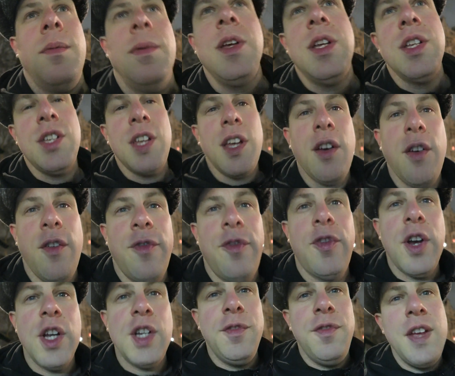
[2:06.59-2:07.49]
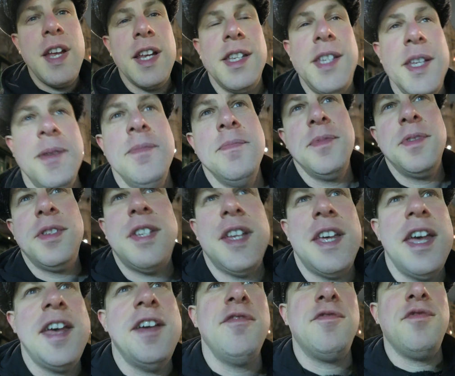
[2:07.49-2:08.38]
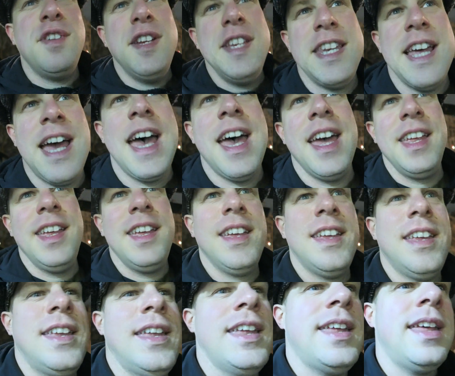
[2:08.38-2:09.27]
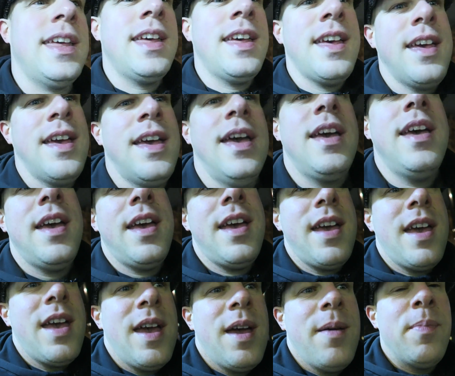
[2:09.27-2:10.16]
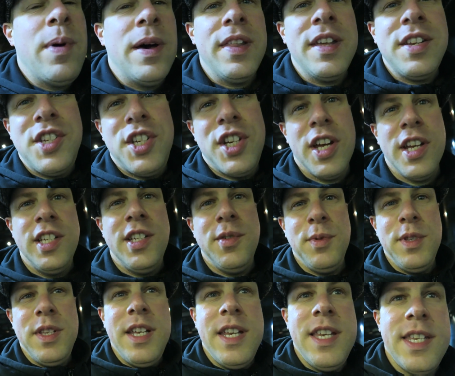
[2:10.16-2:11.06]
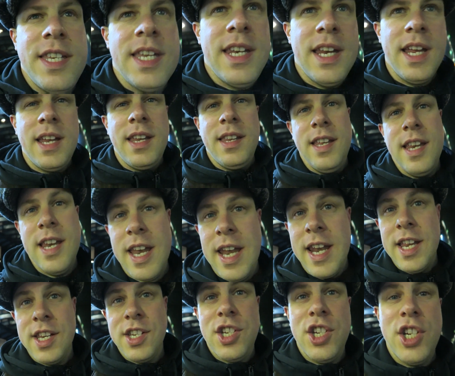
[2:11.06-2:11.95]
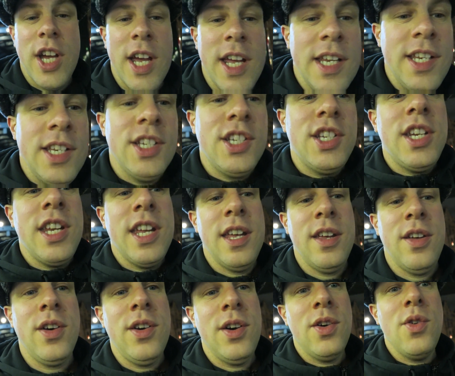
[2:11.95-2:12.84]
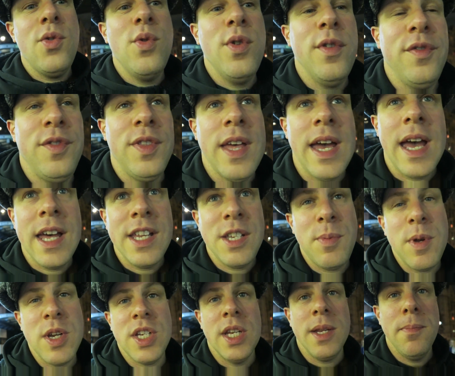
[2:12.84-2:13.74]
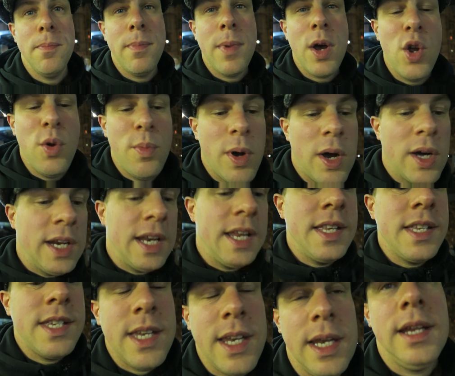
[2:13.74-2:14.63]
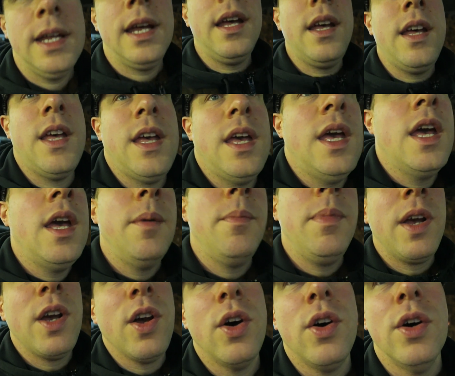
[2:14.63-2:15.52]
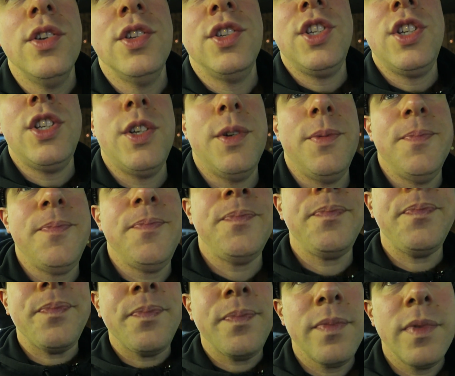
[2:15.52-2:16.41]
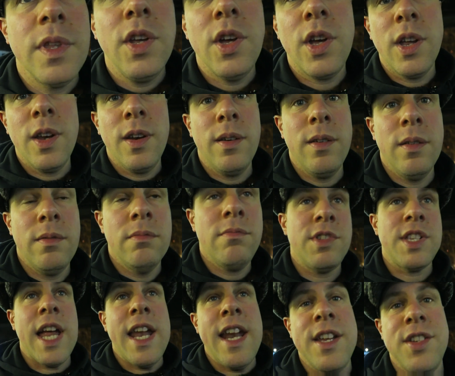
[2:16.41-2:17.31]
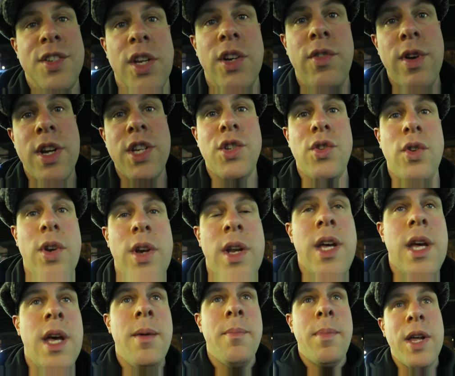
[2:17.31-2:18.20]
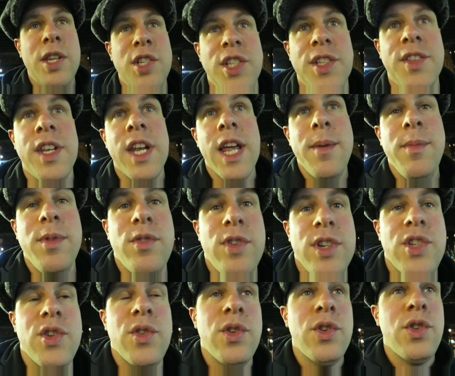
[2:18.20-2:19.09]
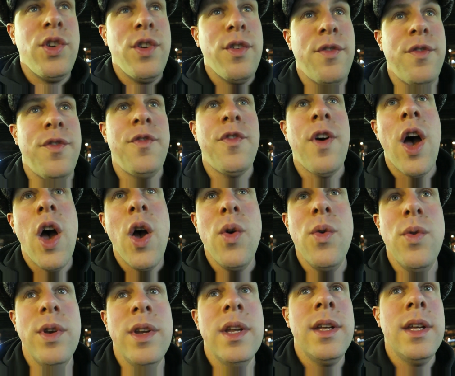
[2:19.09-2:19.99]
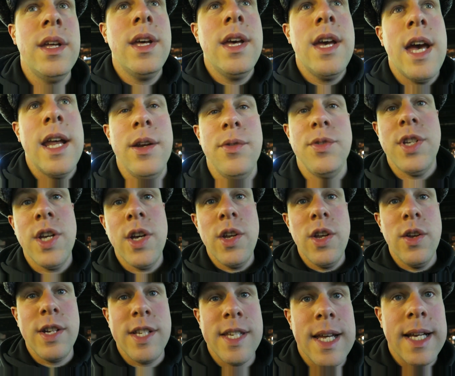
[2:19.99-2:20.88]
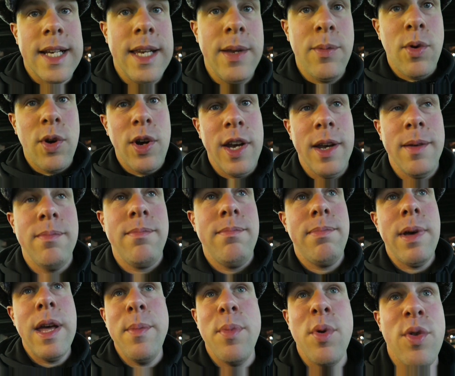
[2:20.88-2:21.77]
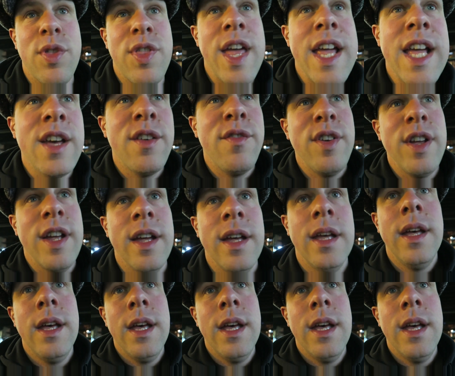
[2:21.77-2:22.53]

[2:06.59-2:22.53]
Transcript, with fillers: because they've got fresh victims every day. But that's changing with the internet. The internet's changed all of that, especially mobile internet, because you can stand outside a restaurant, punch in the name of the restaurant on your phone, and it will tell you exactly what it, people think of it.